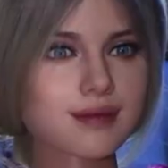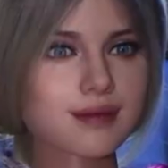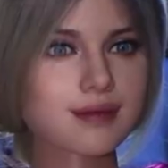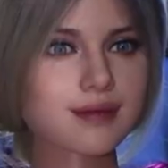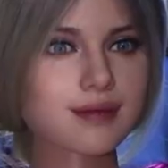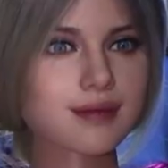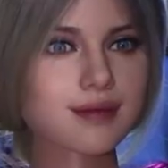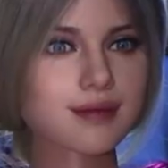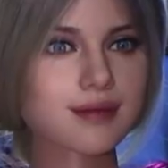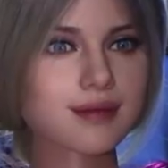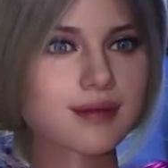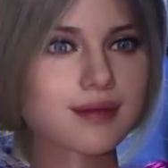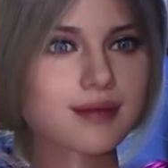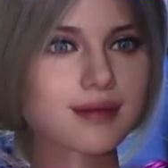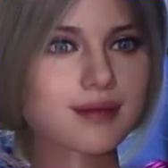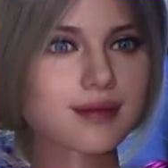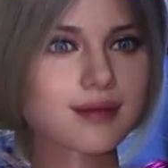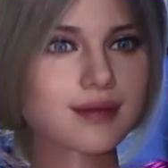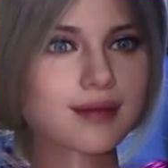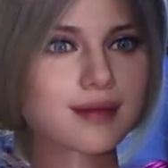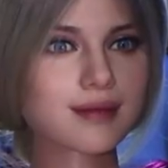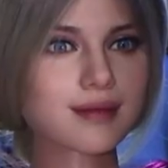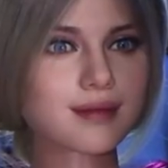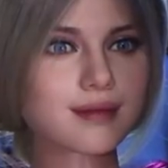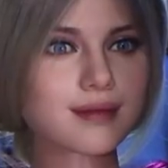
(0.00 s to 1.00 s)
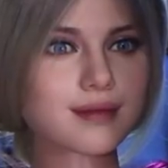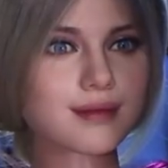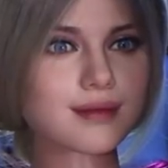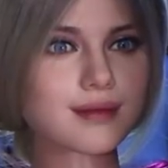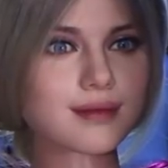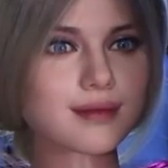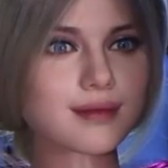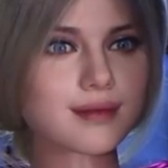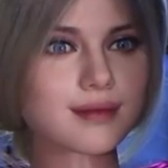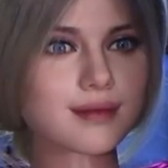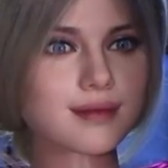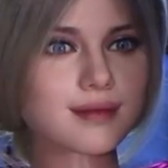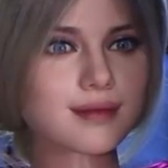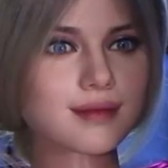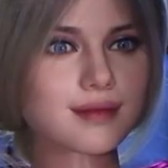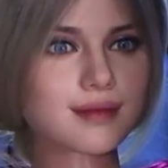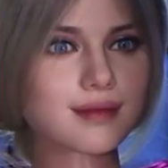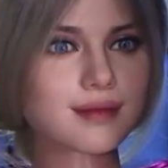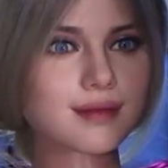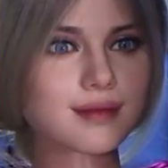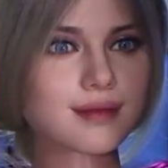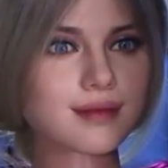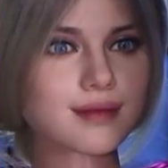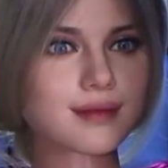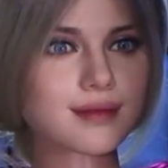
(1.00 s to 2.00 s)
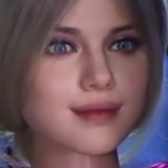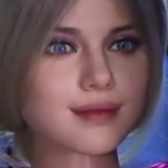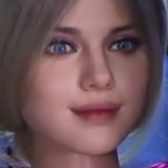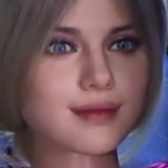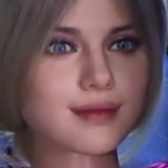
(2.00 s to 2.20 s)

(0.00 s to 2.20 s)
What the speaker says: (not speaking)